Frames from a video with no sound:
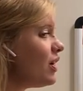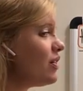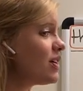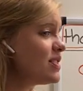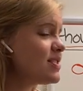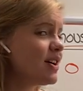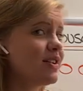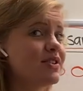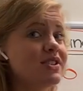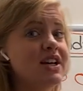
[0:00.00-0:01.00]
All right,
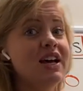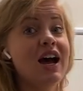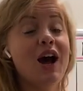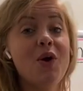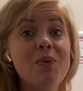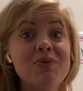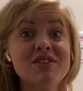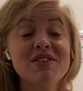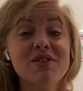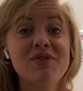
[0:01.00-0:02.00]
scholars, I hope
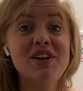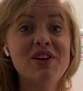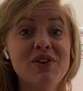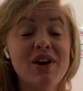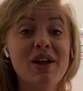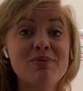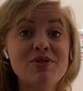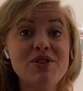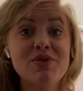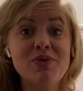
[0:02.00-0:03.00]
this little video
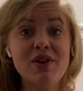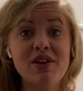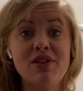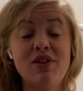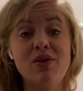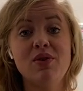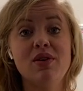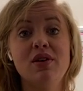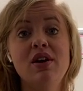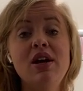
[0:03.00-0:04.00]
helps you with
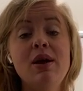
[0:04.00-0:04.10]
your